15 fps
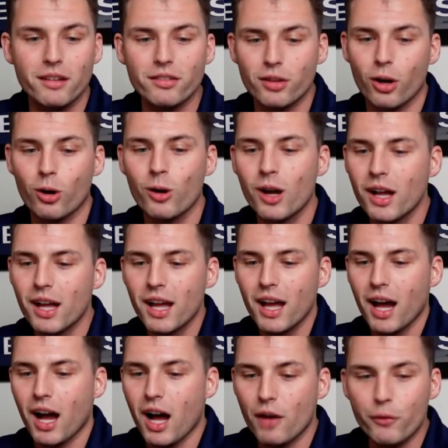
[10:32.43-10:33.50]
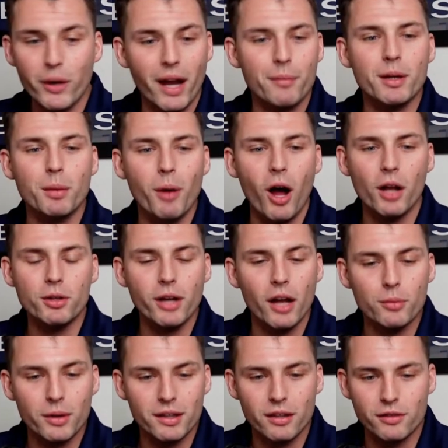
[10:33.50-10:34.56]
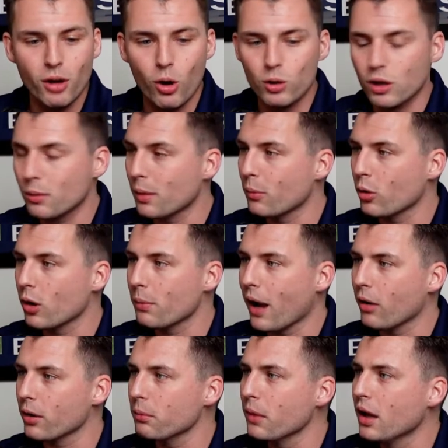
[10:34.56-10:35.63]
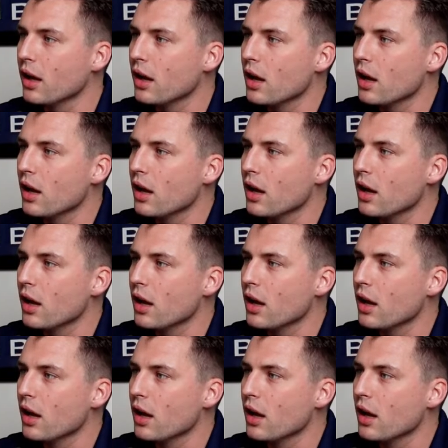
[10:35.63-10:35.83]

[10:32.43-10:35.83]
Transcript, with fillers: So uh, if we get him to come on, you guys will get to know a little bit more about him.